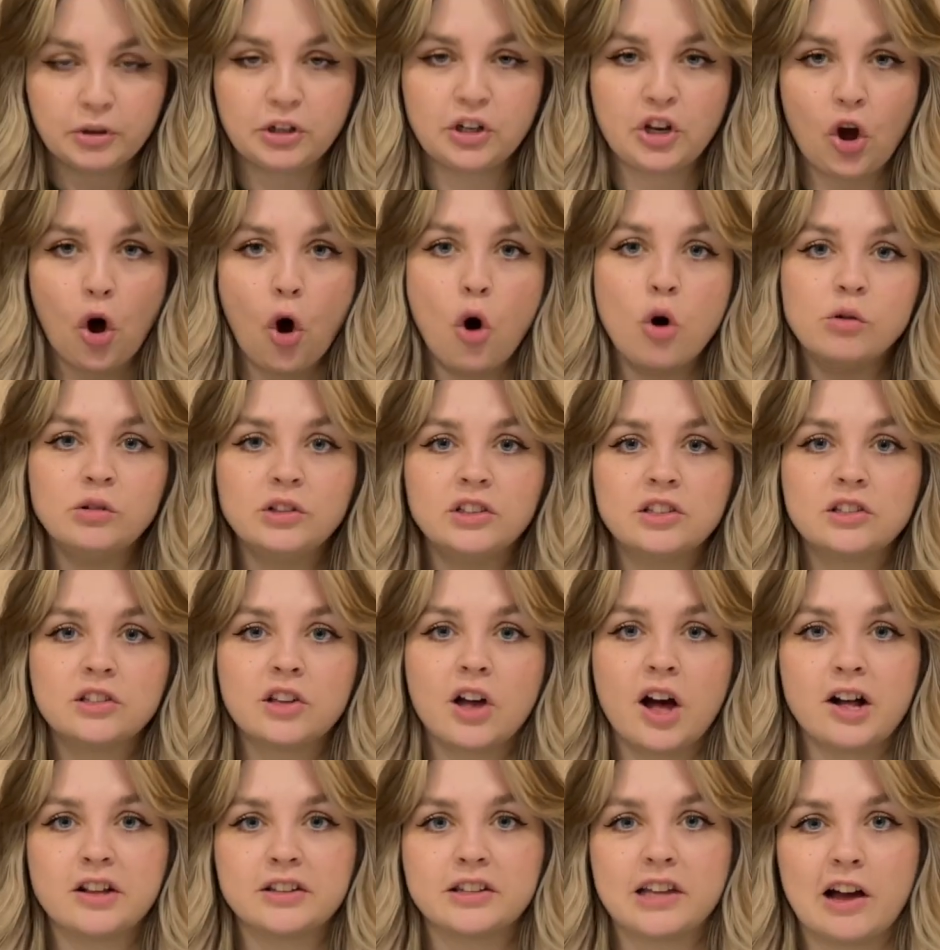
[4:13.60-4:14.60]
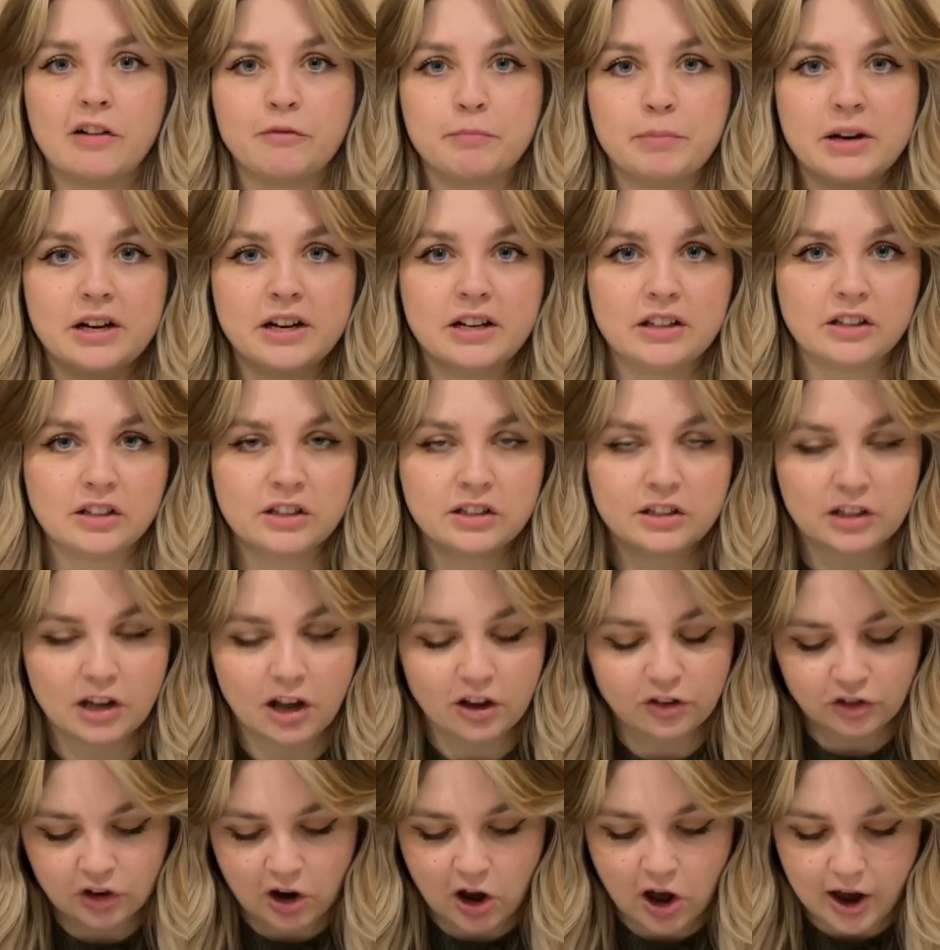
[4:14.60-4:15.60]
the old styles have been in
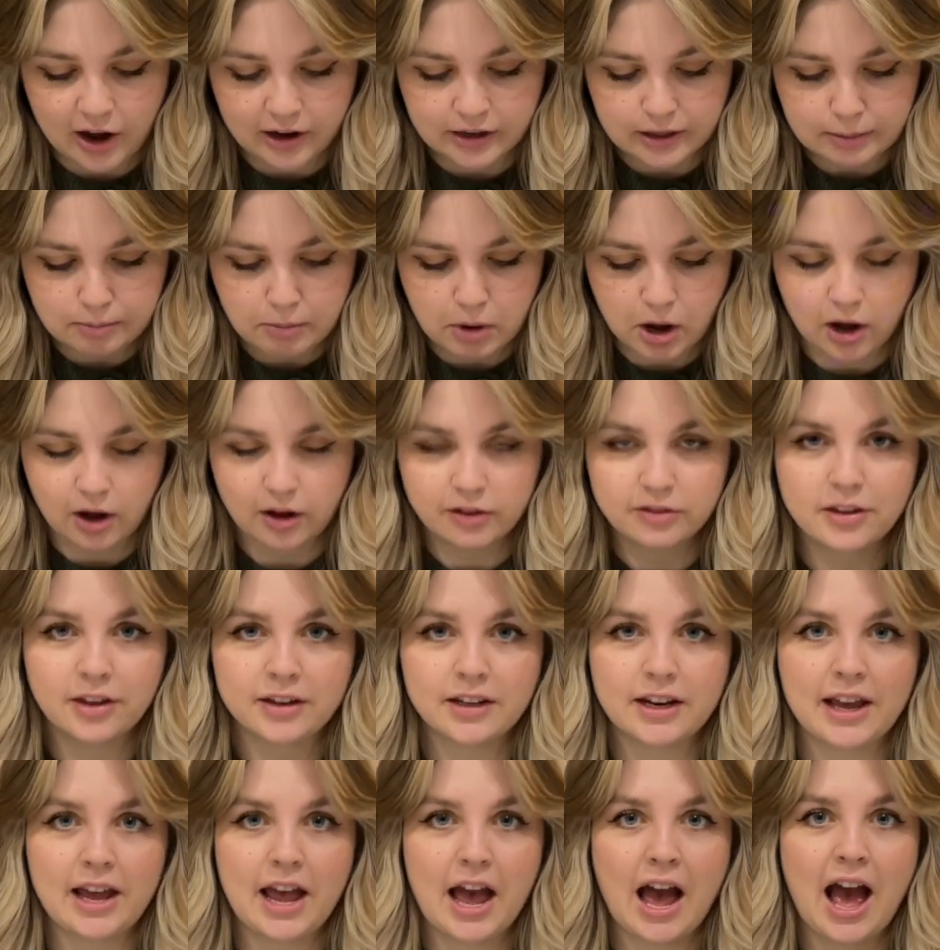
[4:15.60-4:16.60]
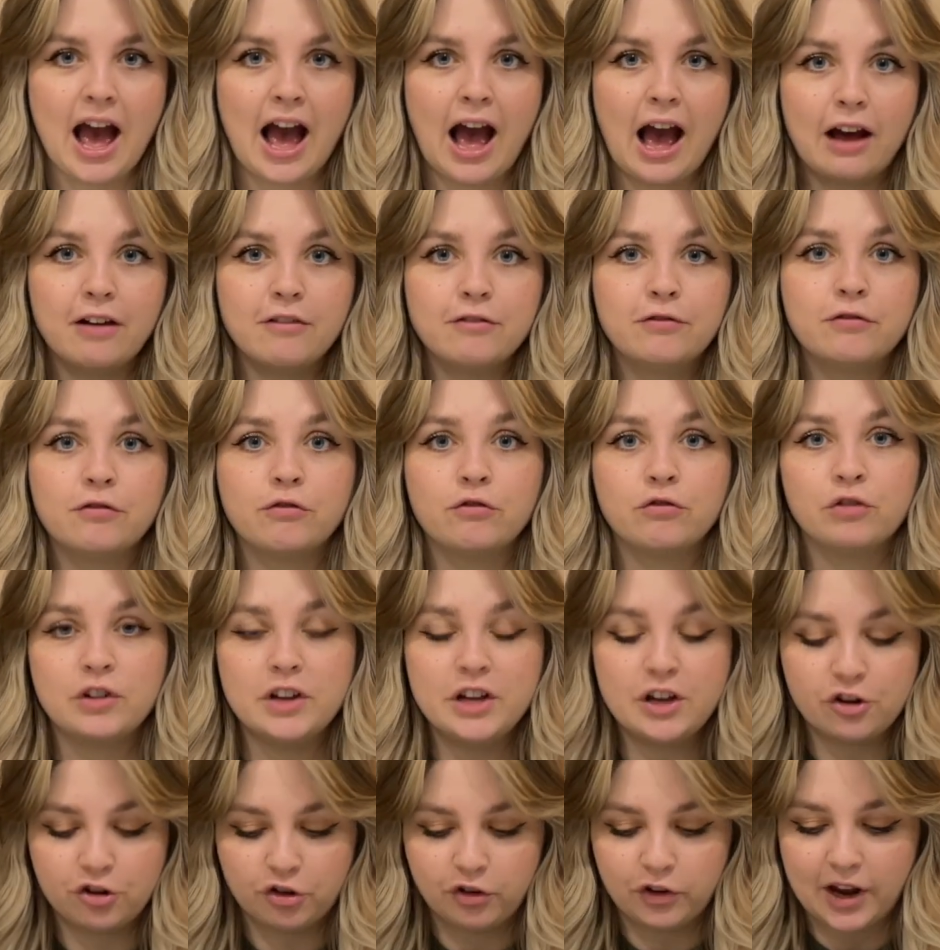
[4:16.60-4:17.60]
such high demand that they have
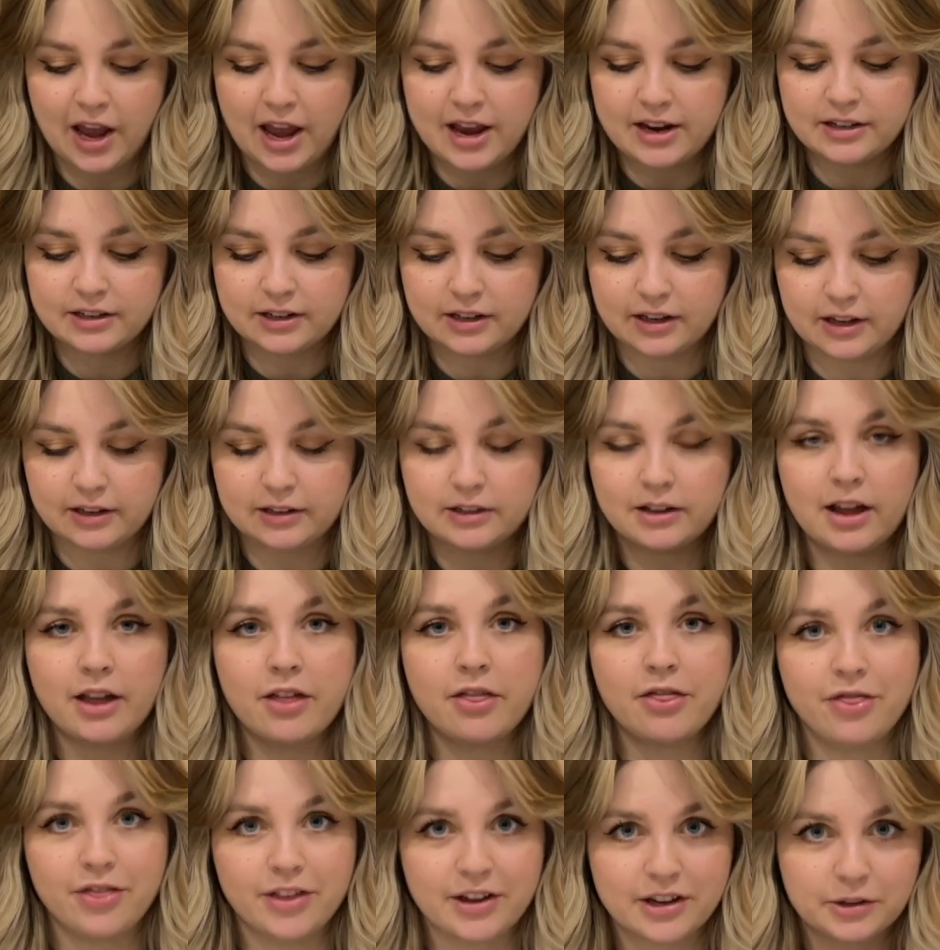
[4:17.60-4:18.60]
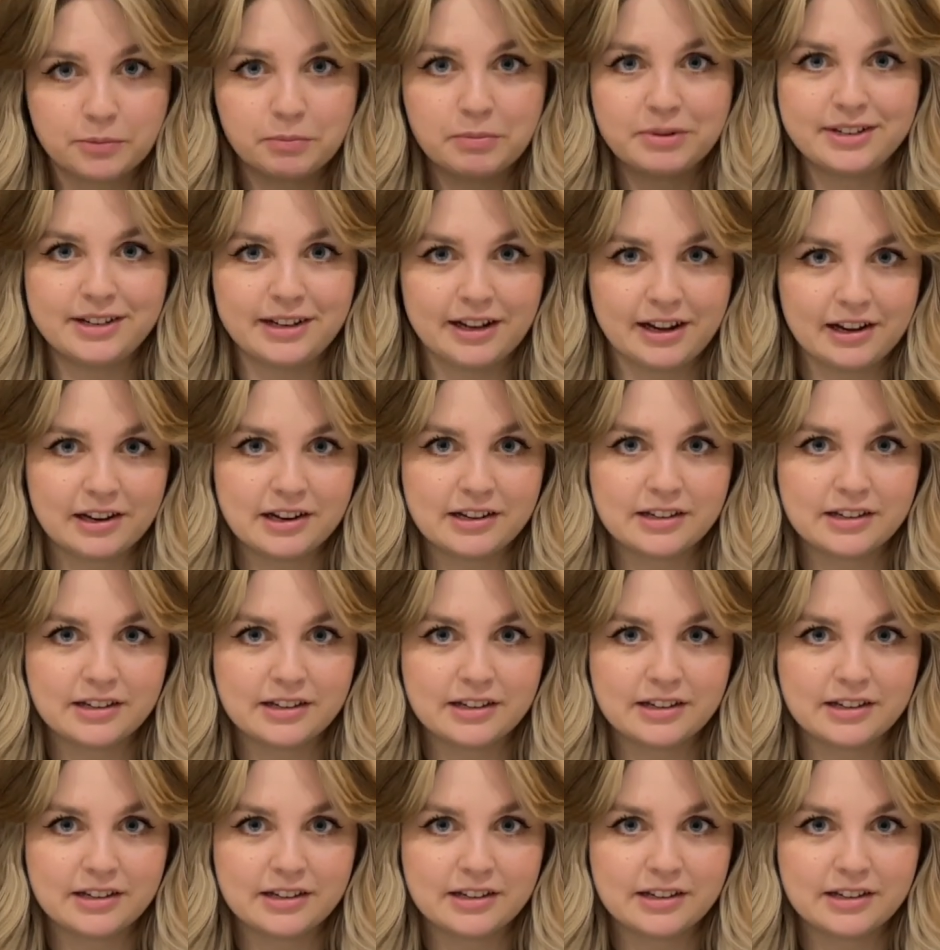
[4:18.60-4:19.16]
recreated this particular